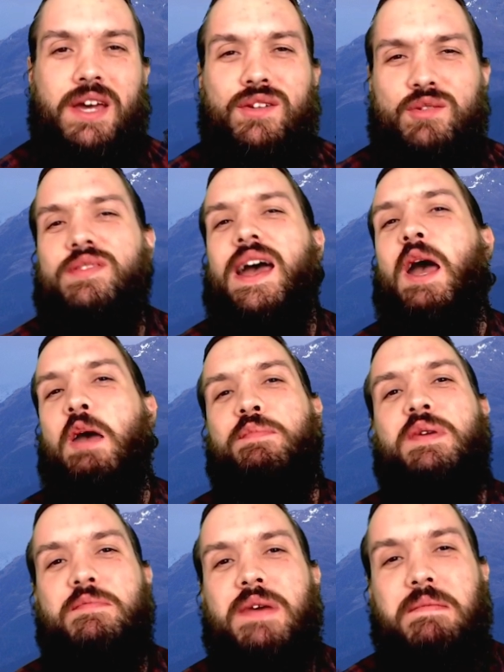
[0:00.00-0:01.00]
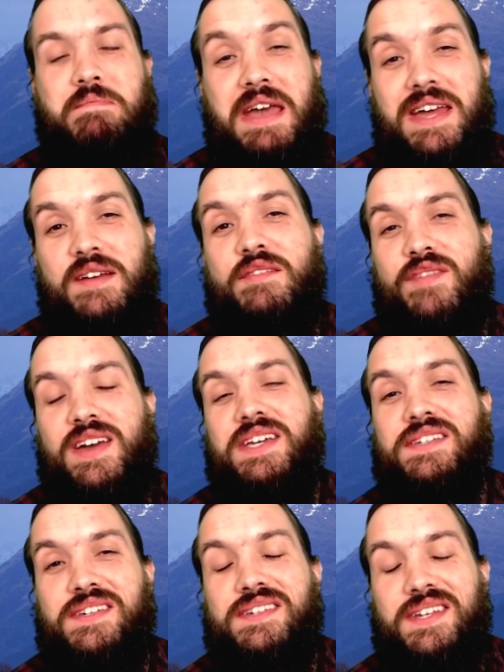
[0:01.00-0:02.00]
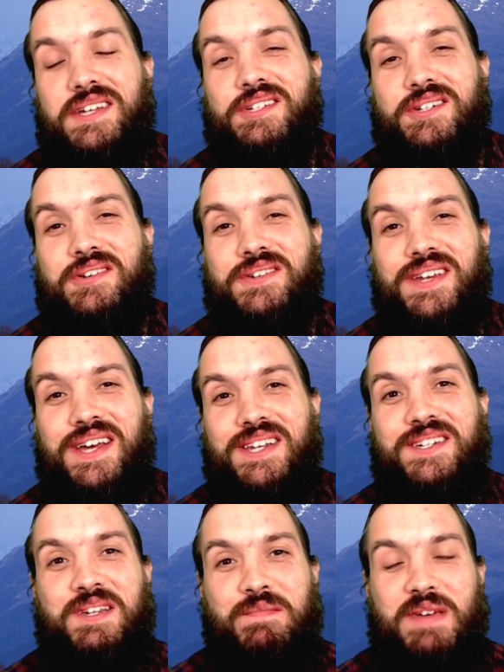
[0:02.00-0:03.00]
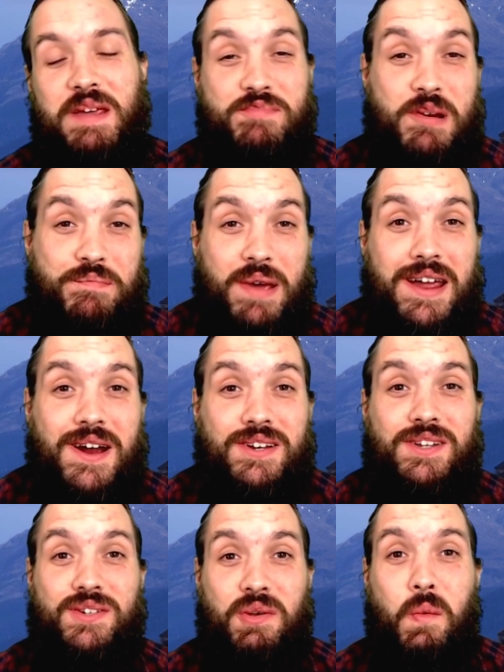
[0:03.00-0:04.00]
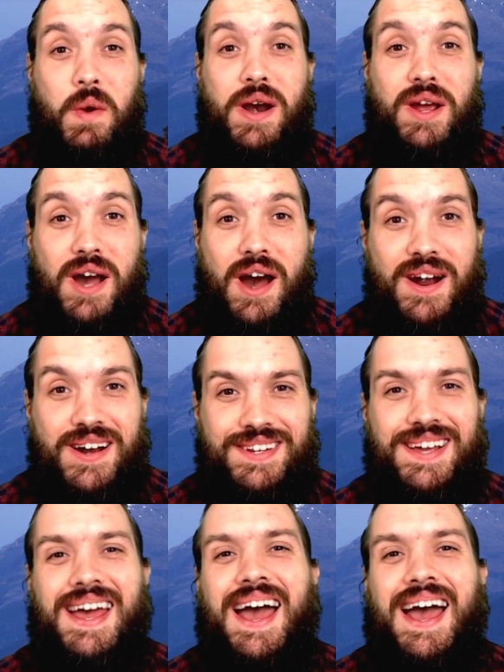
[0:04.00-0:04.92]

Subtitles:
So that would be my main advice to teachers, is to be prepared to work hard